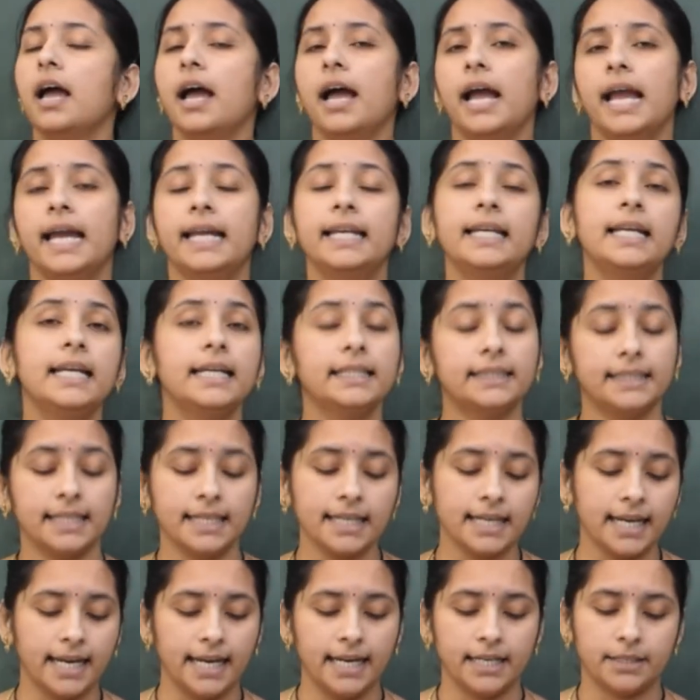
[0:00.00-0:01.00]

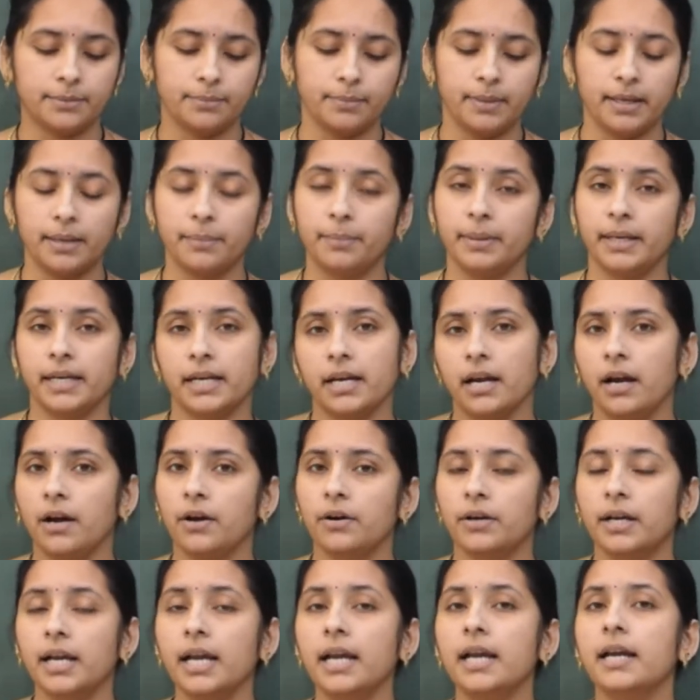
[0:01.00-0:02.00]
Anything it may be,
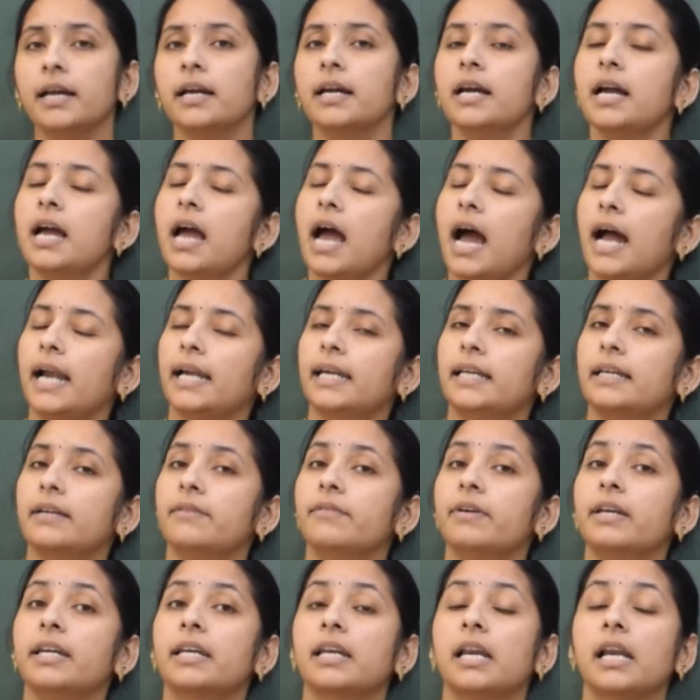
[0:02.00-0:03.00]
okay? And
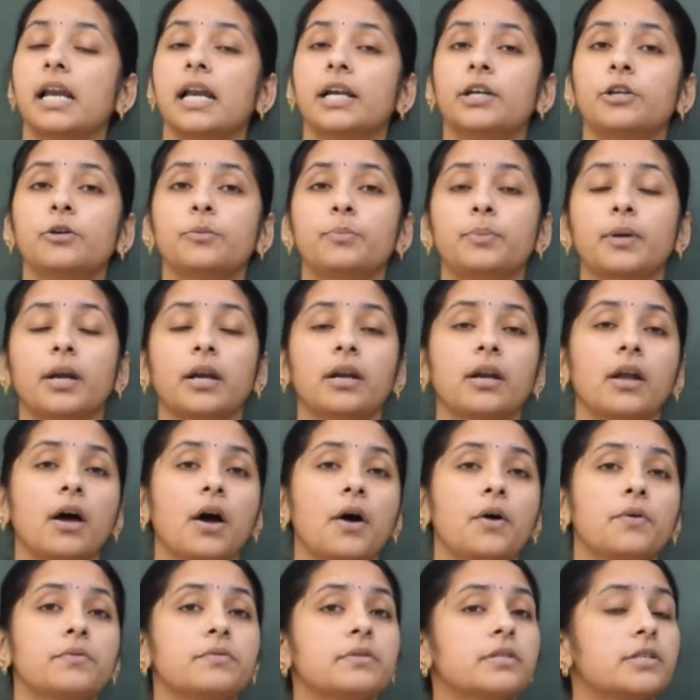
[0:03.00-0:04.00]
even relative
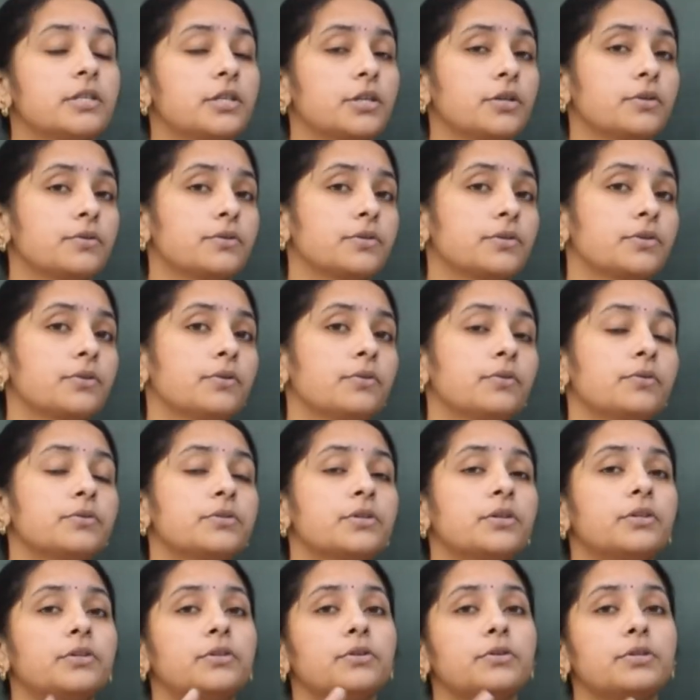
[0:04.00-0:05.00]
pronouns is
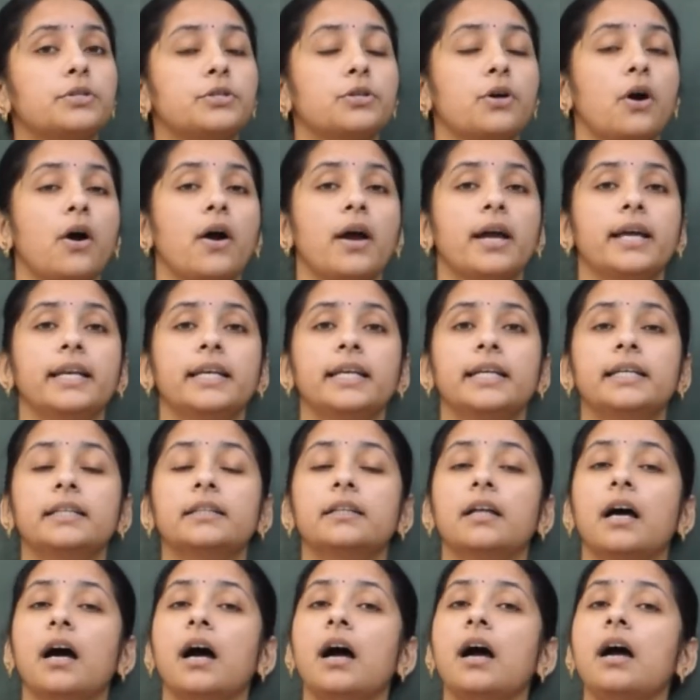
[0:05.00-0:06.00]
used to
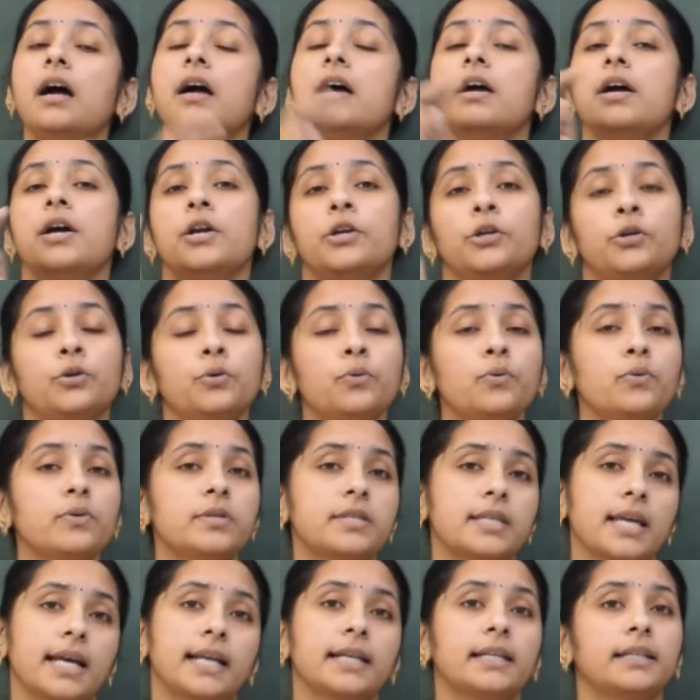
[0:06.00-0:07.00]
joining the two
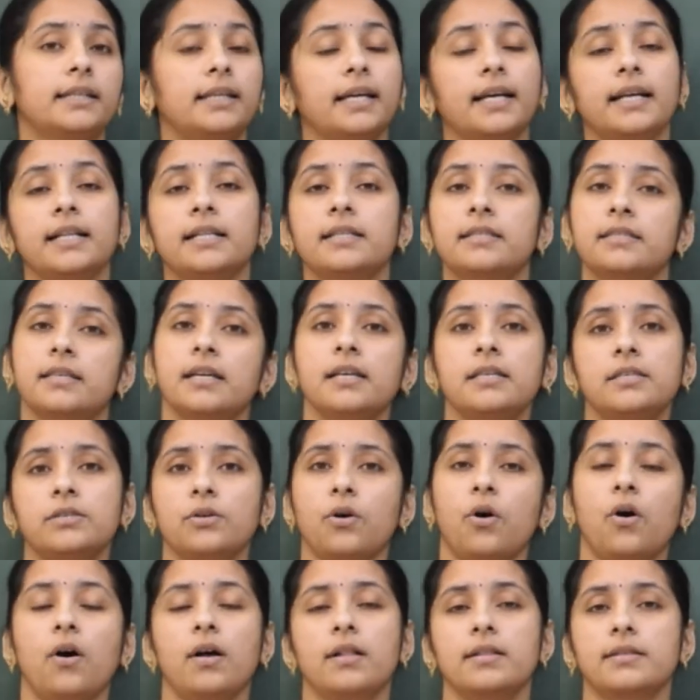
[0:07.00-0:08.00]
sentences
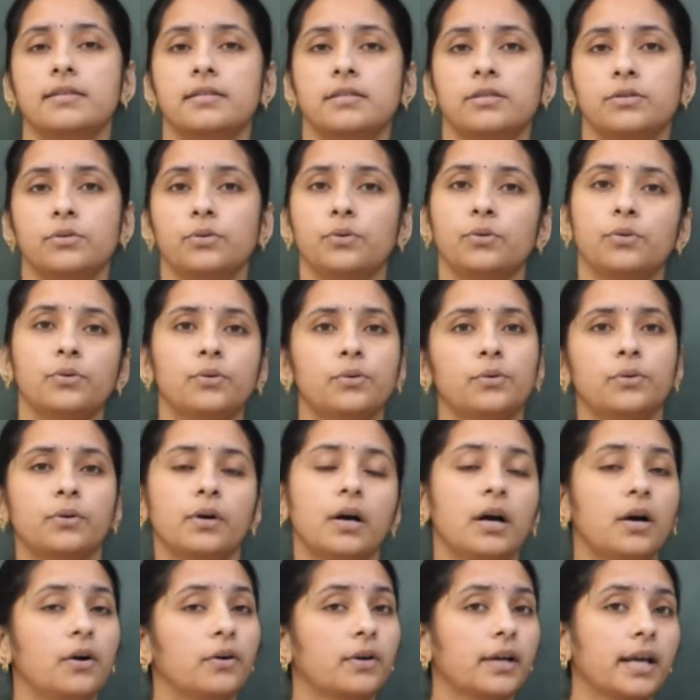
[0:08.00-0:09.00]

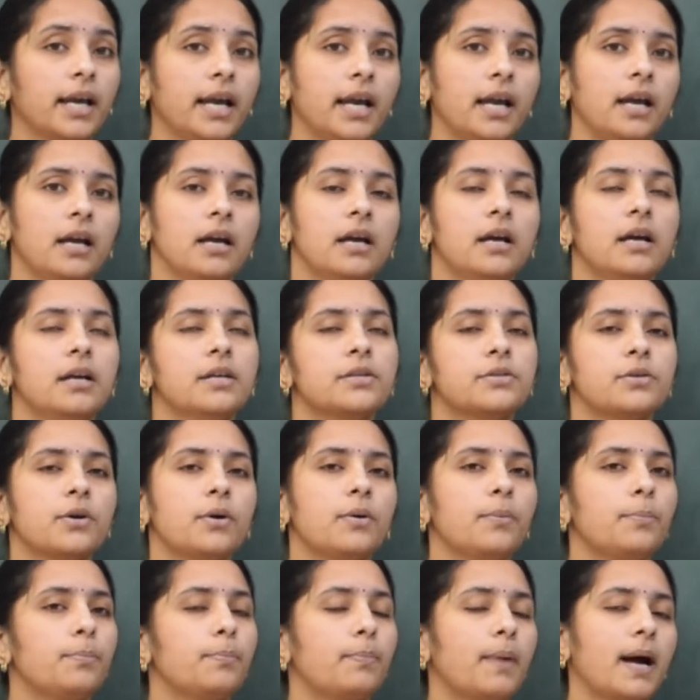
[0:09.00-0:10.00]
also, okay?
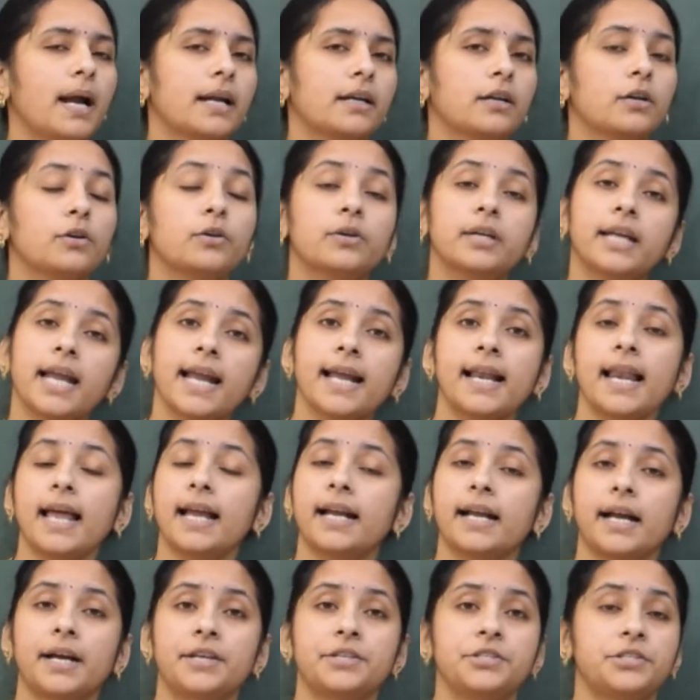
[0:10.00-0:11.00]
So, but looking
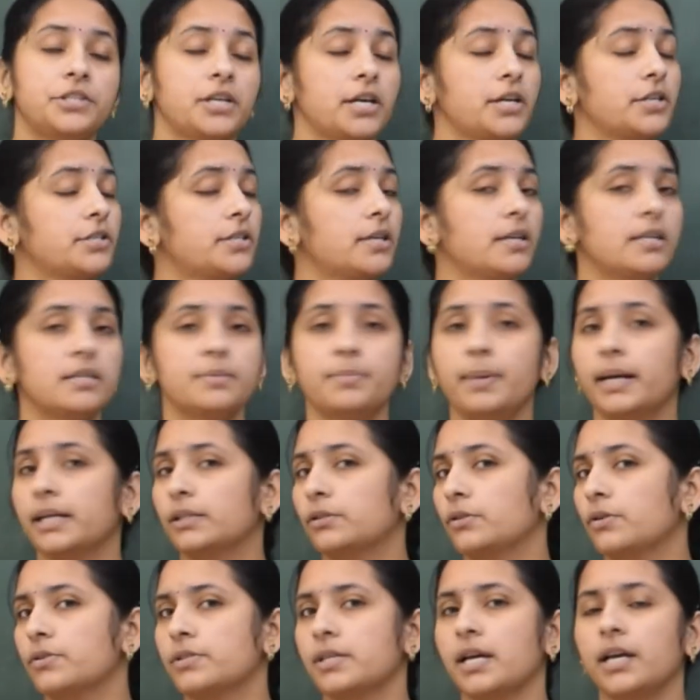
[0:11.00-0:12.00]
like conjunctions,
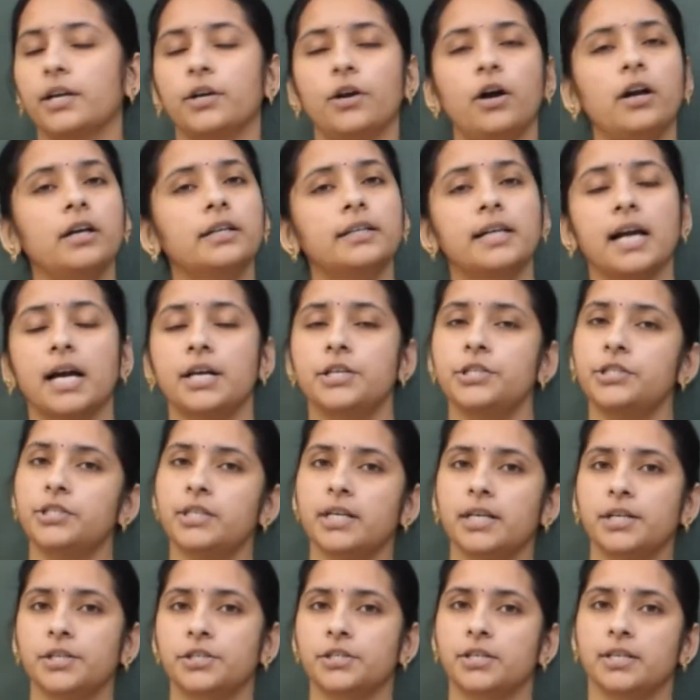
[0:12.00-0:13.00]
but those are not
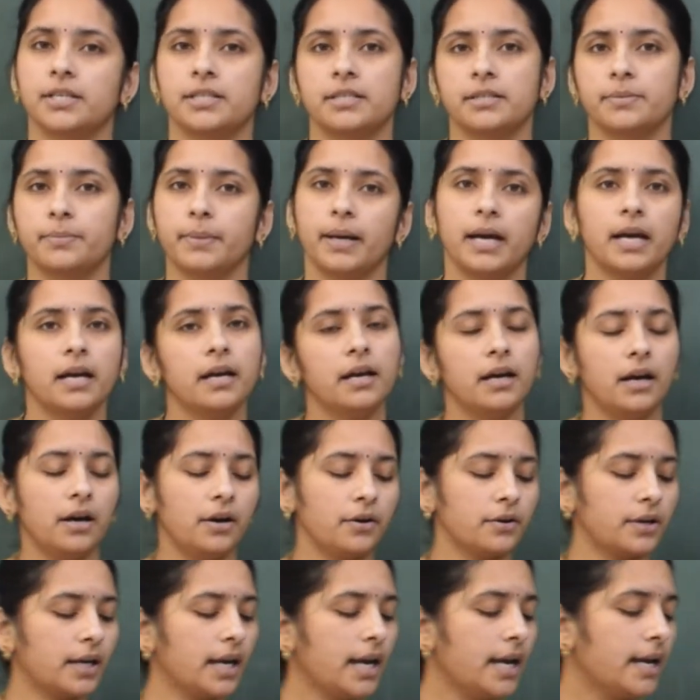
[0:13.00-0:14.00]
conjunctions, ma.
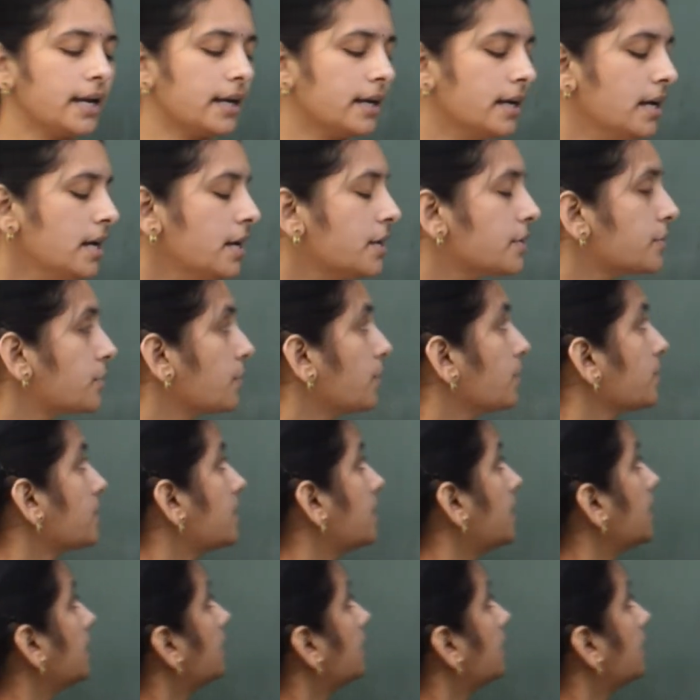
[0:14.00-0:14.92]
Okay? So, see